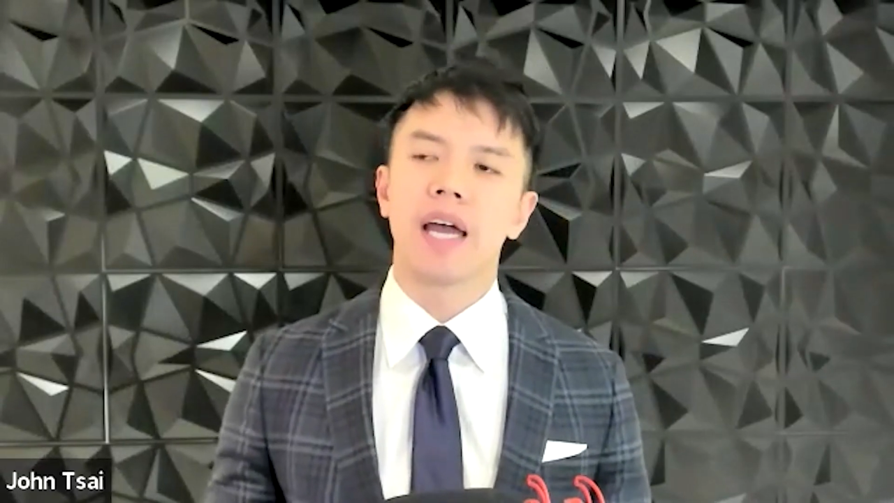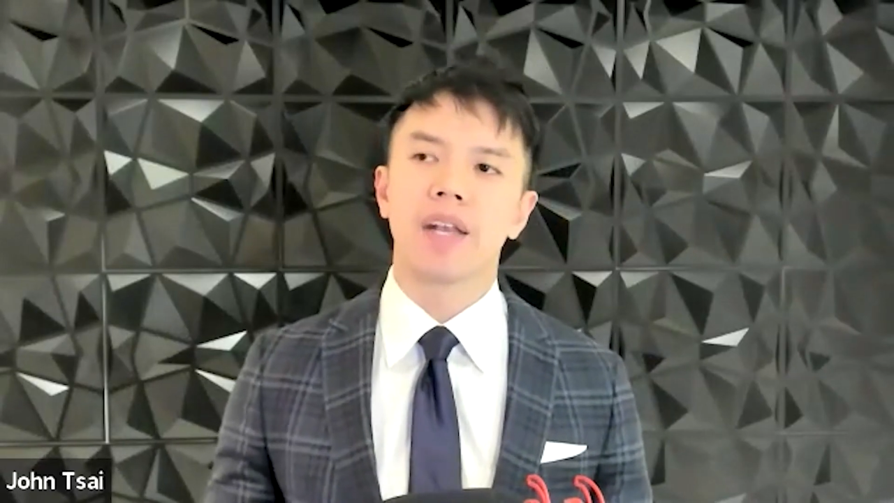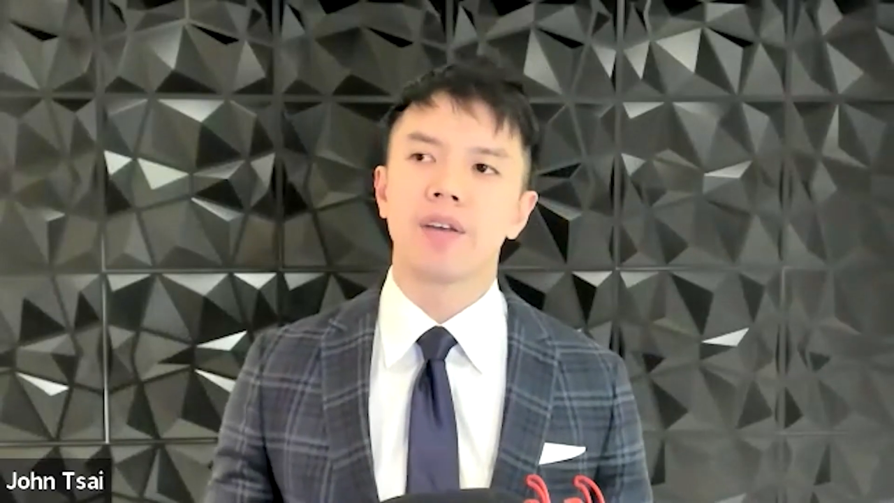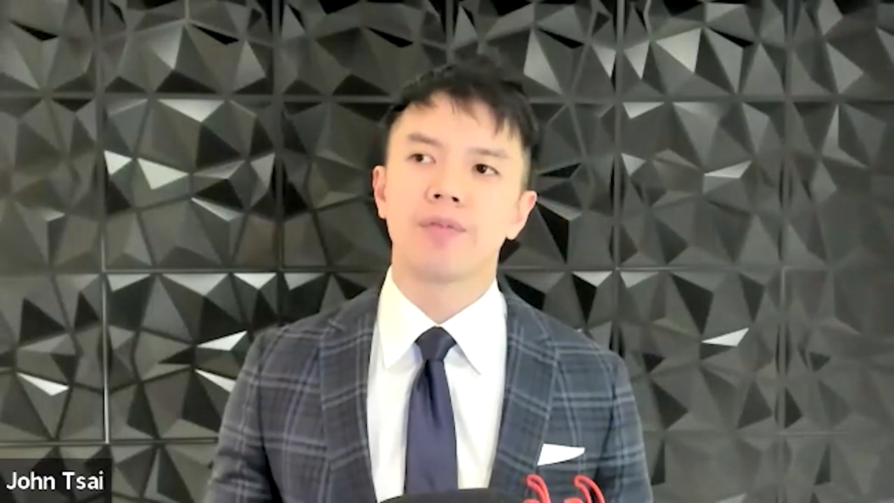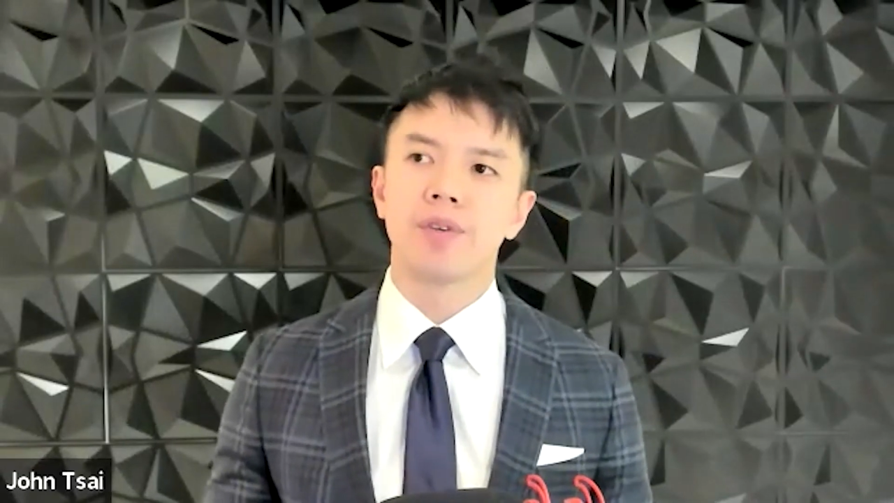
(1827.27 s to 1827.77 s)

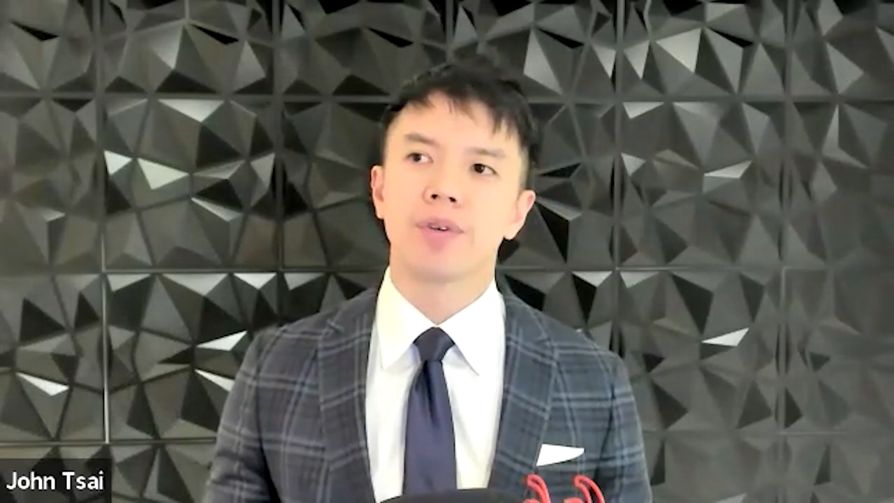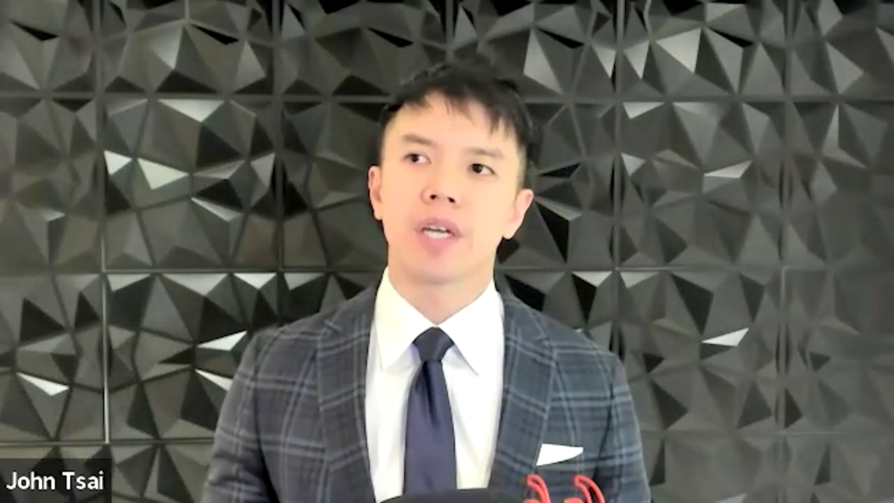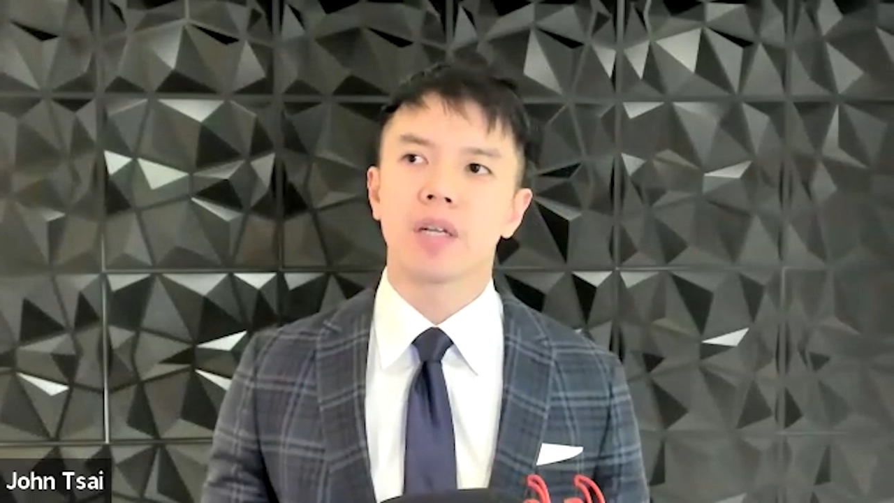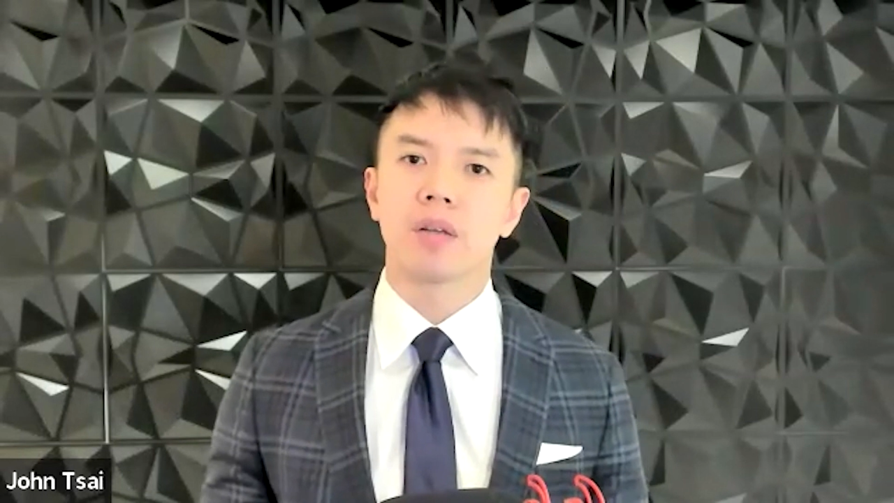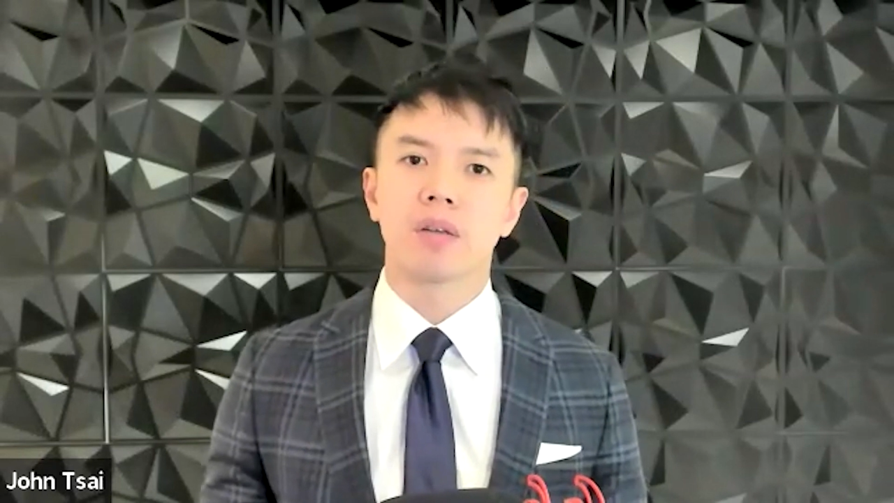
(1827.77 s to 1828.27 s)
And if you
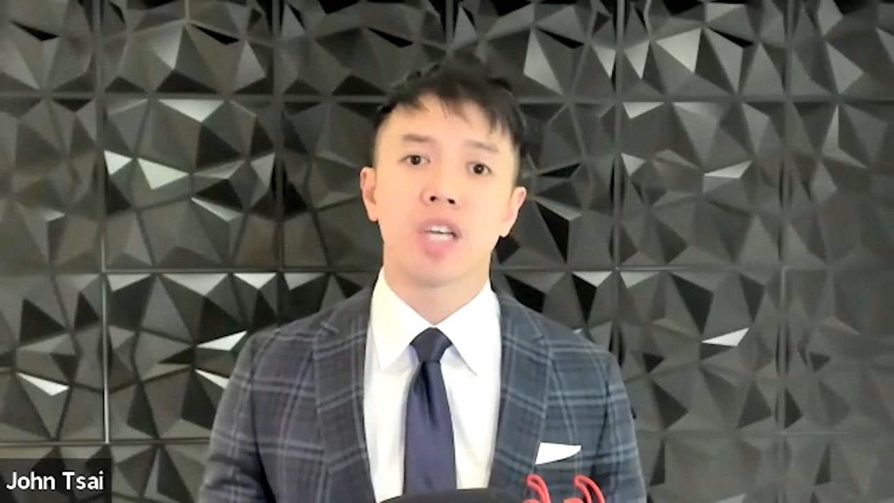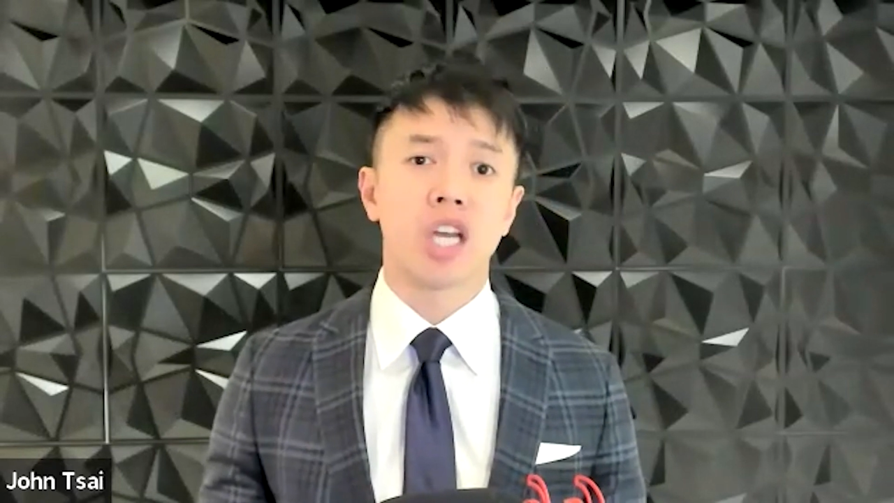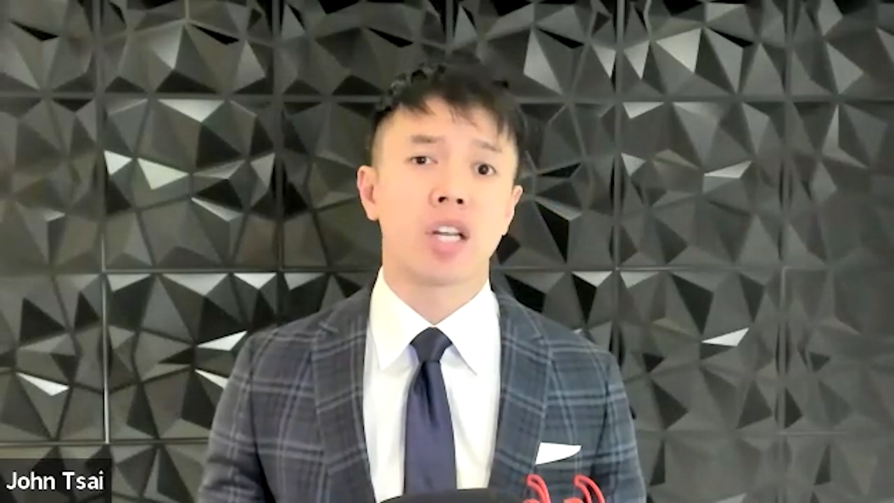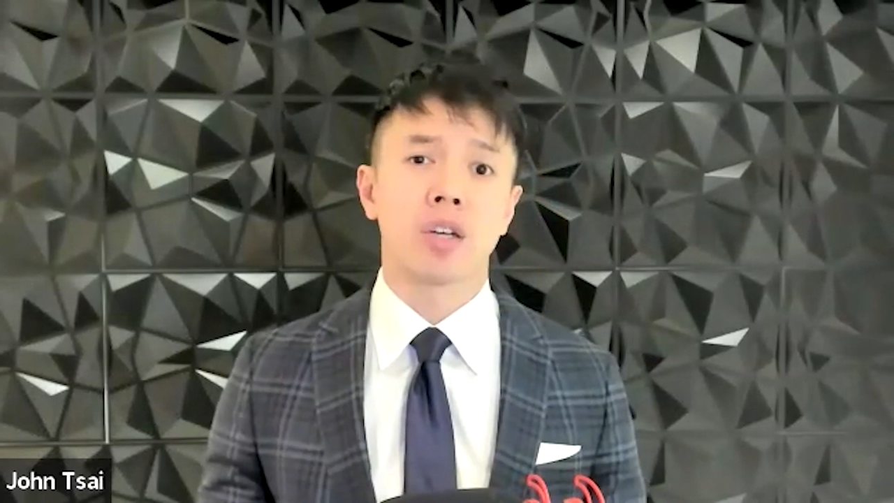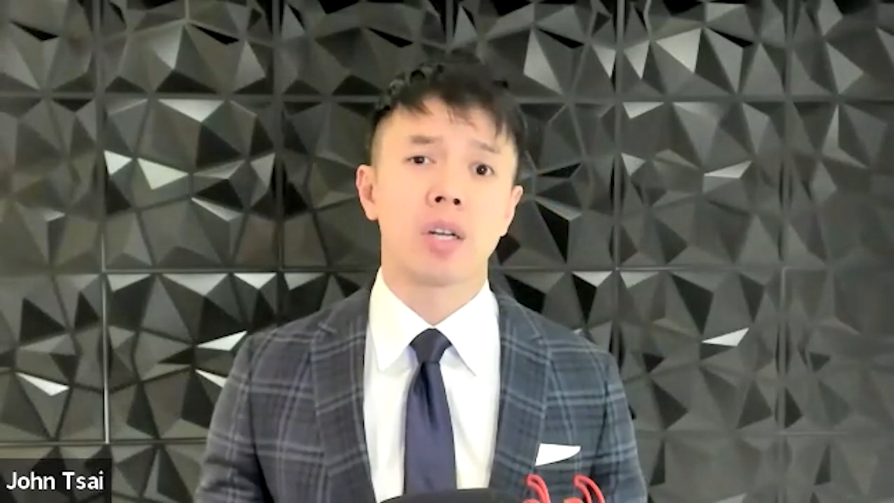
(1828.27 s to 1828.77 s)
can get